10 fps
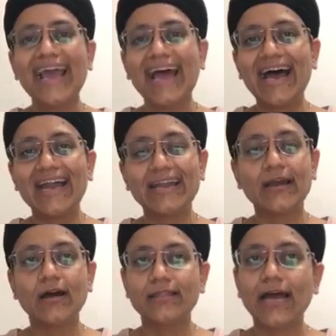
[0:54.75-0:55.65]
and
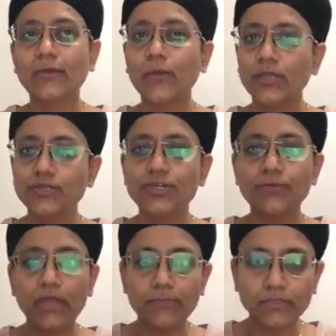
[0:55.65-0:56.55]
that way you should
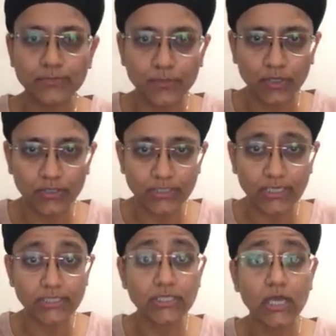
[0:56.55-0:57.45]
be able to book your
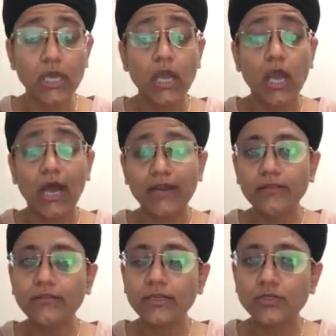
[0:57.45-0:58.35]
tickets.
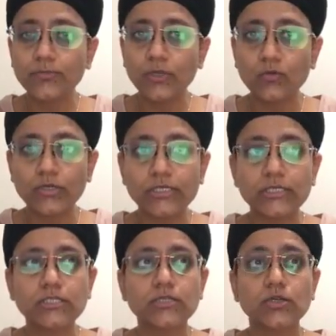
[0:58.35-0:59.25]
Another thing to be noted
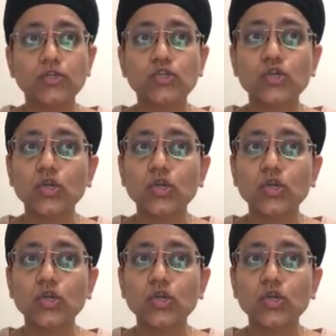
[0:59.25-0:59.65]
is do